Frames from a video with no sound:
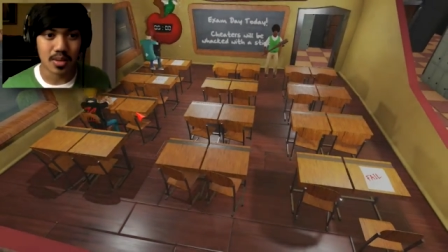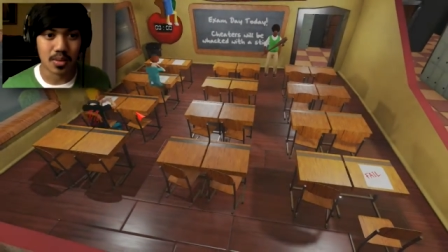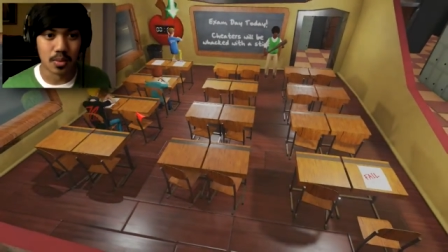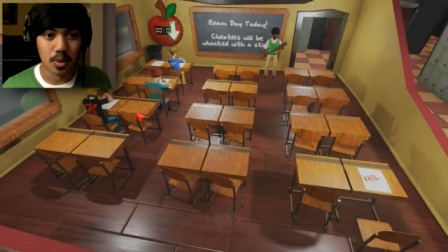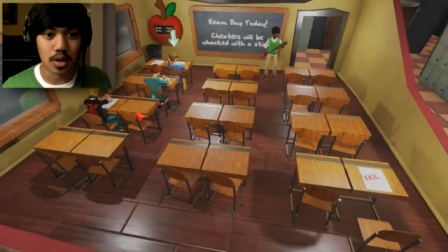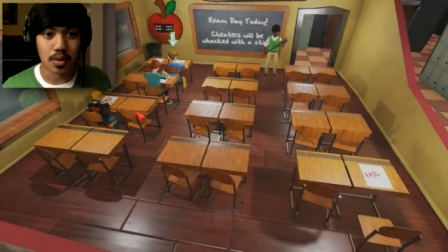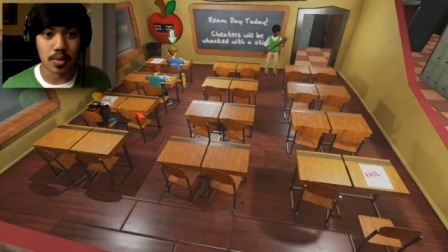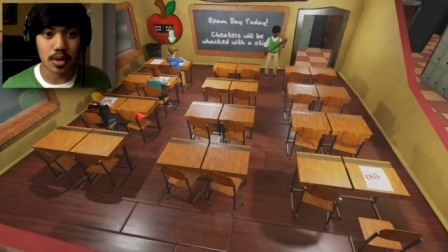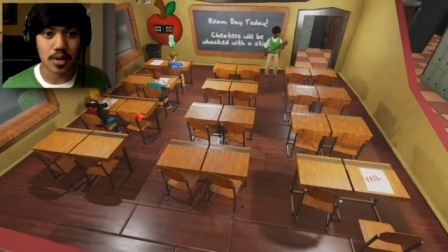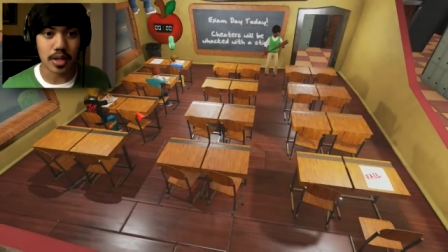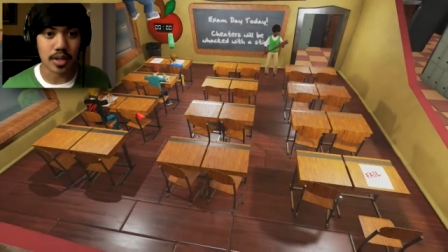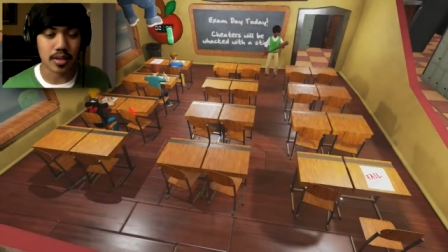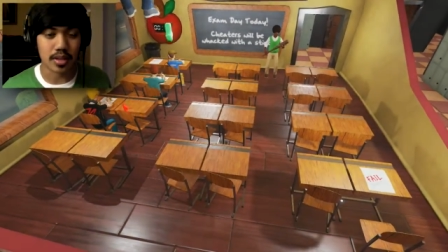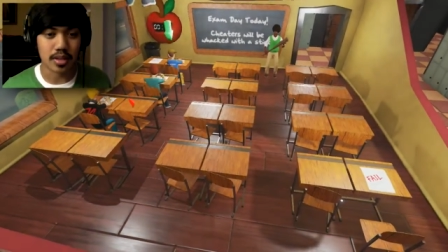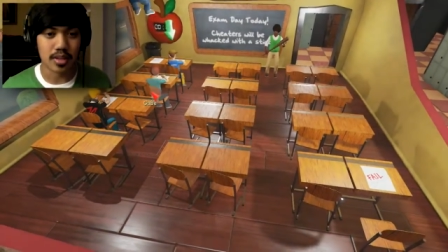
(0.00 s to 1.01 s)
Whoa.
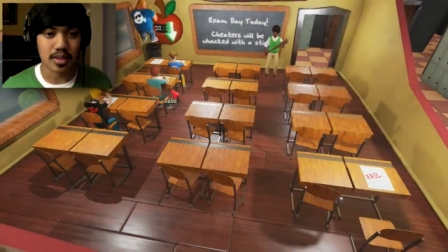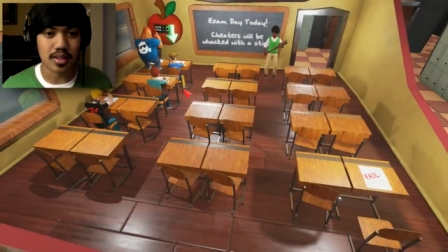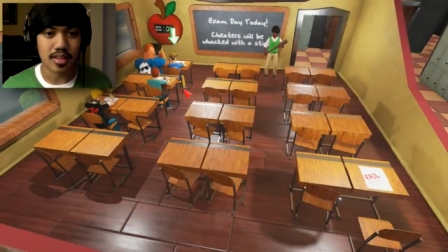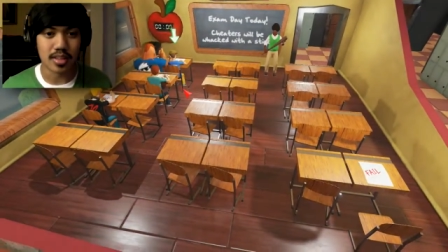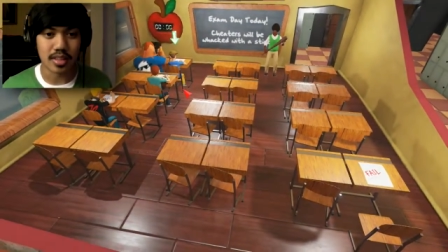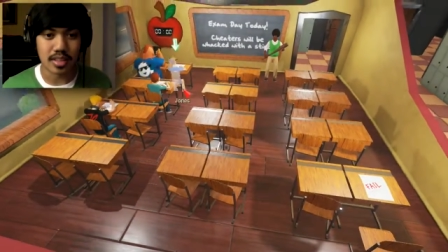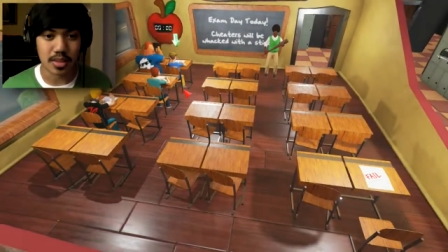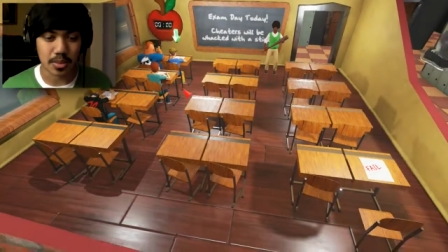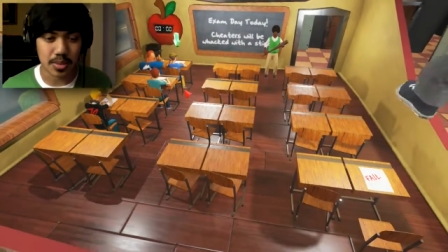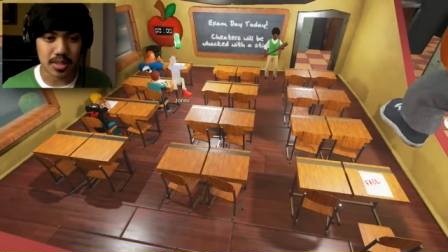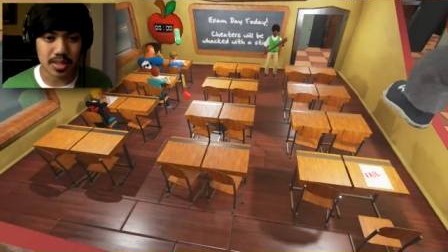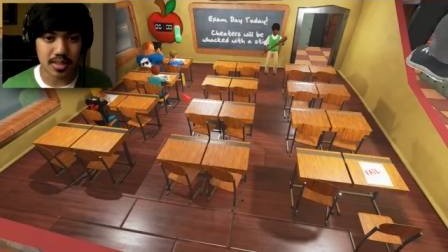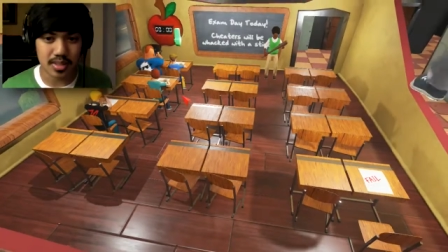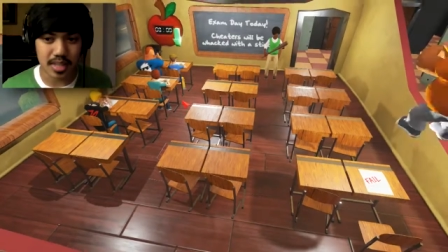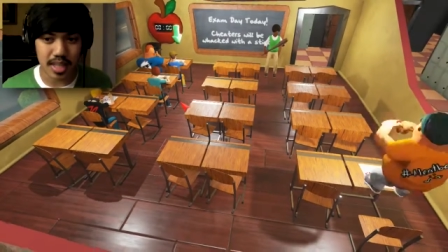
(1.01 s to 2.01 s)
Okay. So this
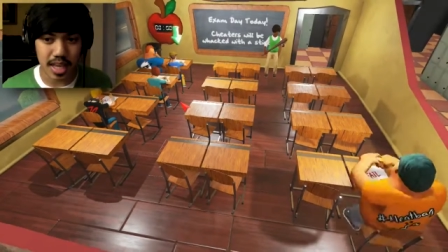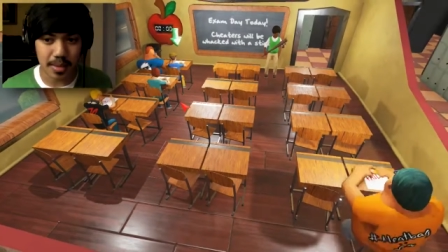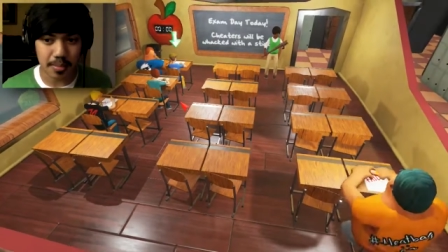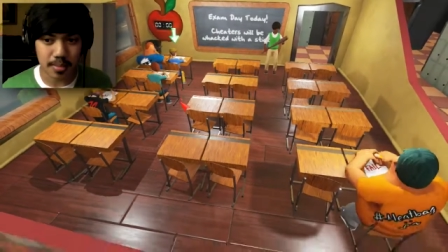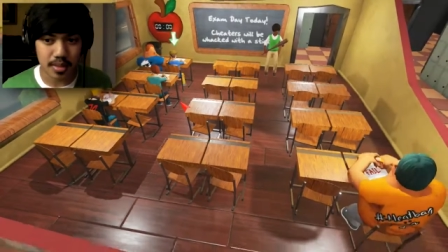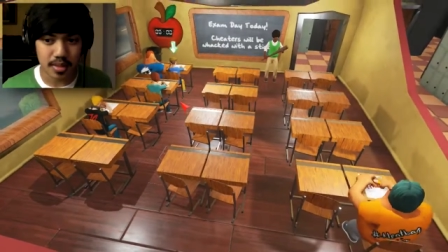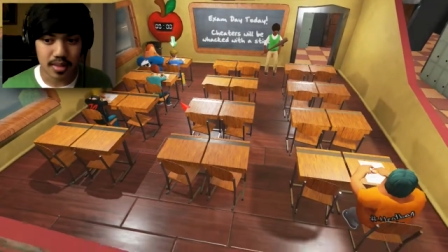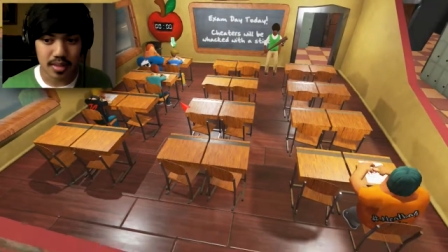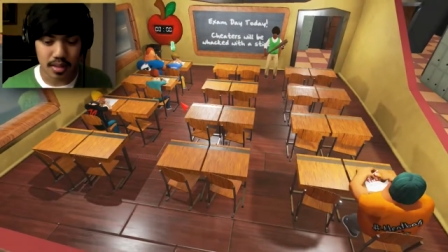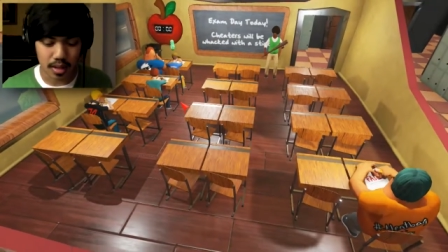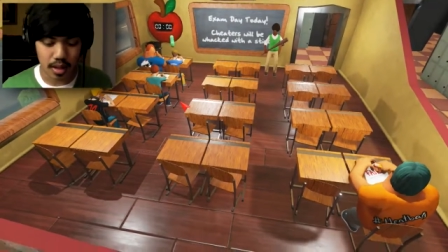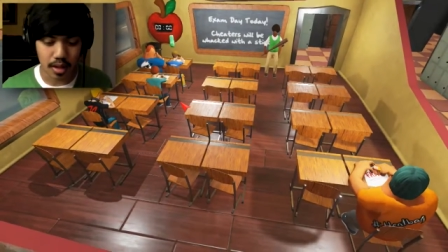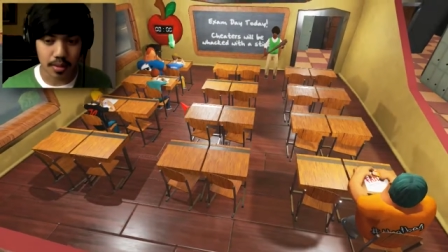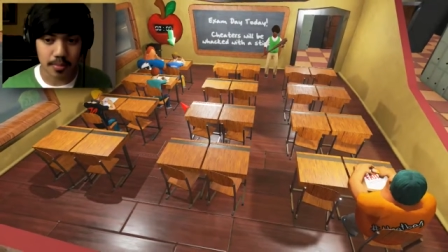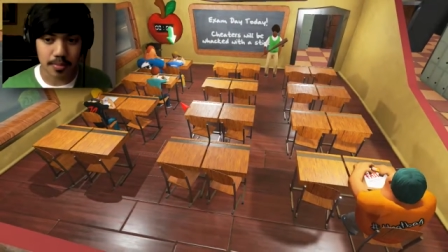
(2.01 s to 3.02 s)
is the game.
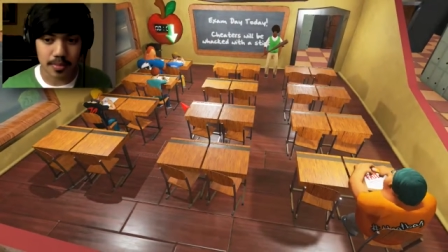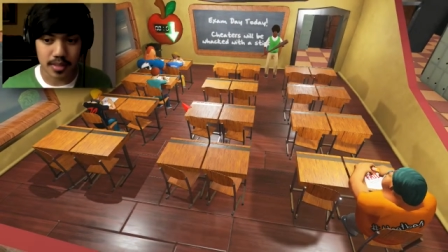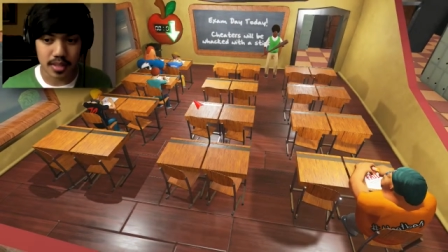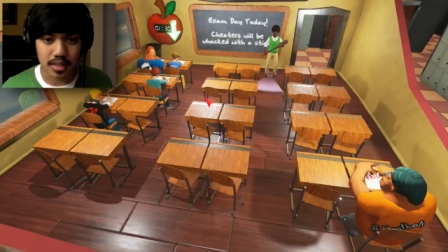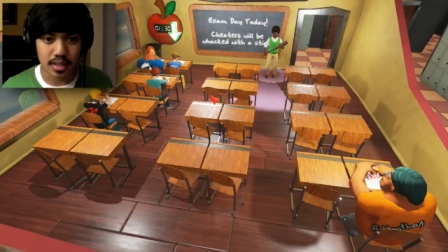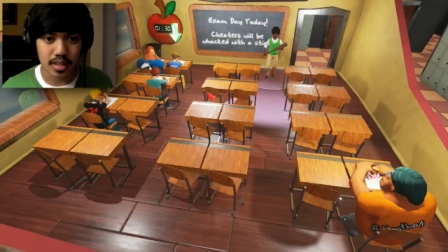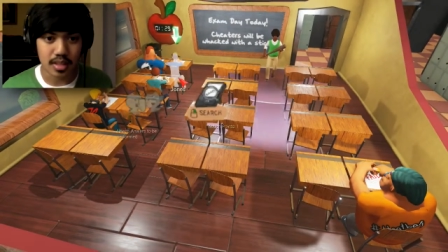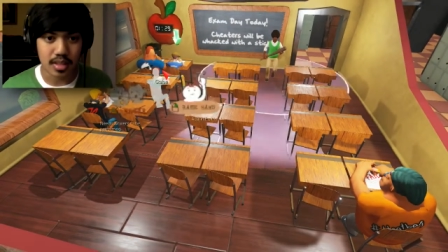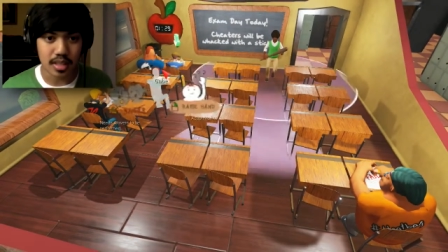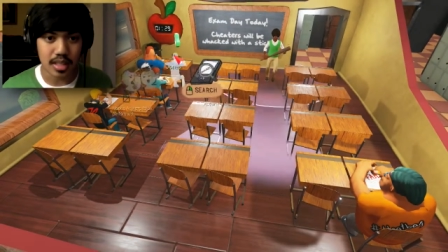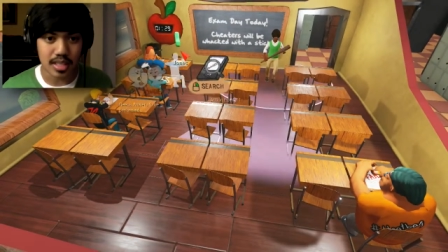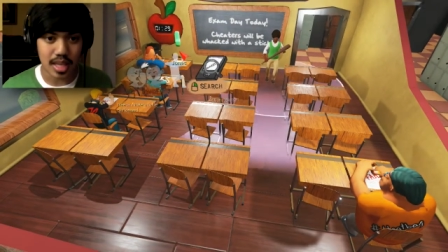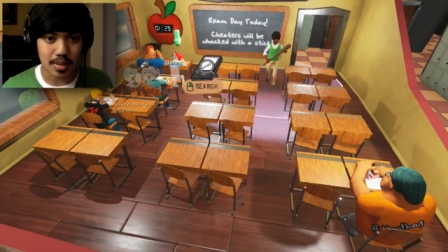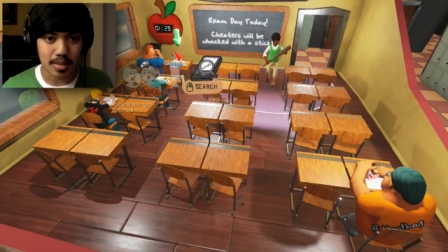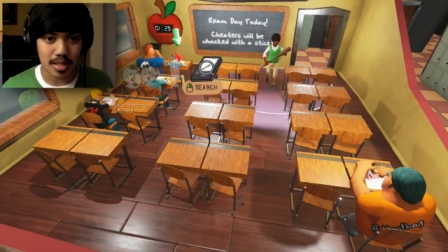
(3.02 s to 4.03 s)
Um, is
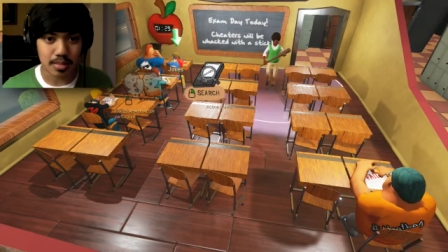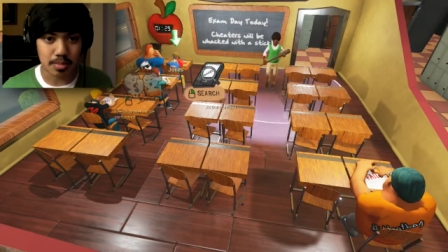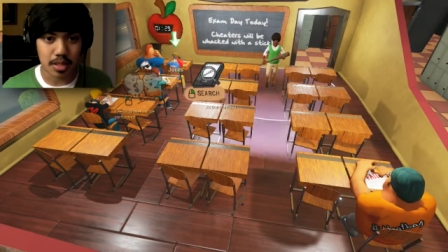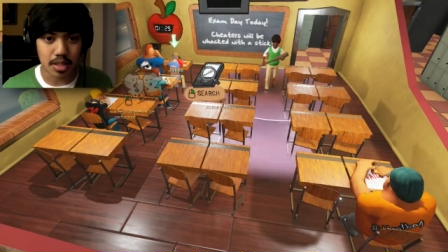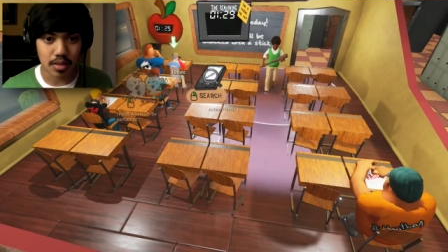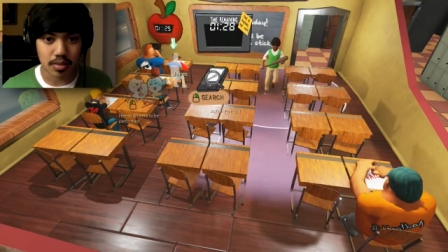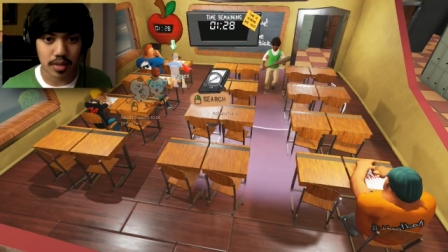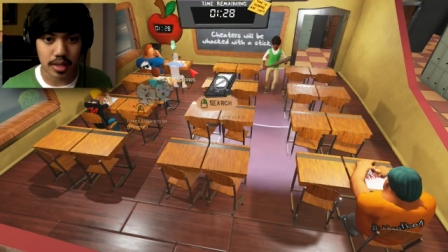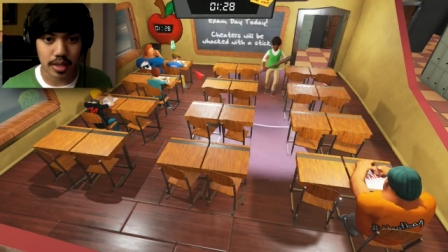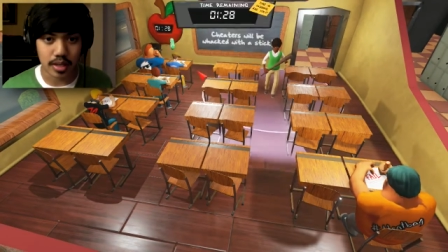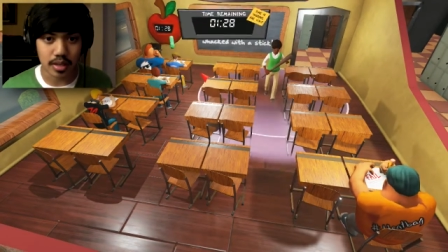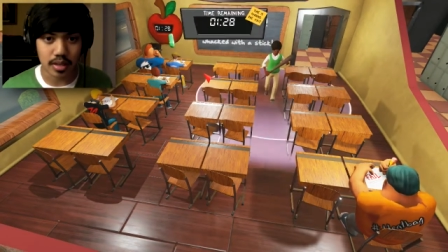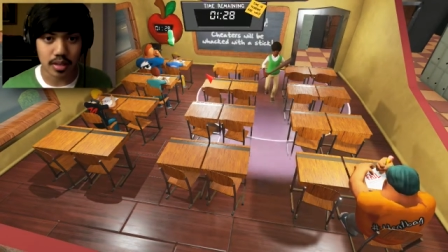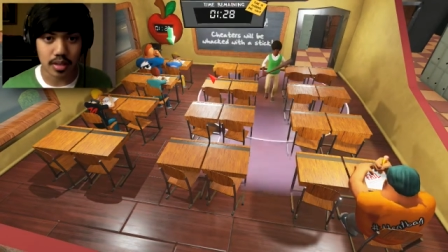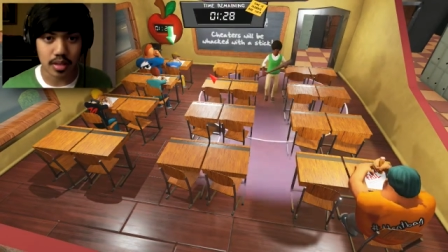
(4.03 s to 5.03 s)
that that's me over there?